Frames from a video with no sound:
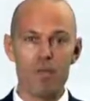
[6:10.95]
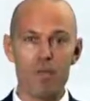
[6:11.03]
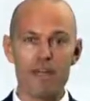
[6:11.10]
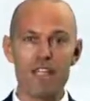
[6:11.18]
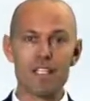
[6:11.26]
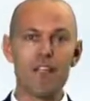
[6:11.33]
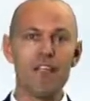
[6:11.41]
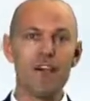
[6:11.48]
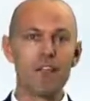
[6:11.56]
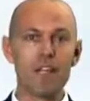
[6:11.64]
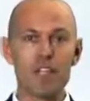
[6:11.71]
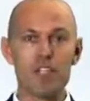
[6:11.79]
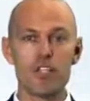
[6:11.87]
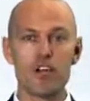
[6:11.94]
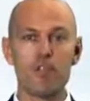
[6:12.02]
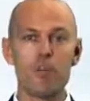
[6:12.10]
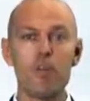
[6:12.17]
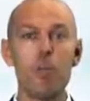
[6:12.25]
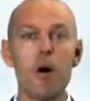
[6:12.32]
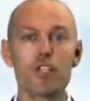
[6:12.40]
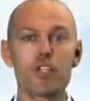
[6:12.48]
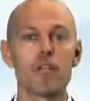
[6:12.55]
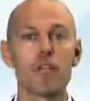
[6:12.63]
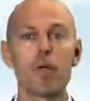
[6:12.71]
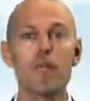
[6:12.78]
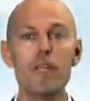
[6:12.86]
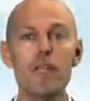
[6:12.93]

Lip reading: remains the foundation of much of what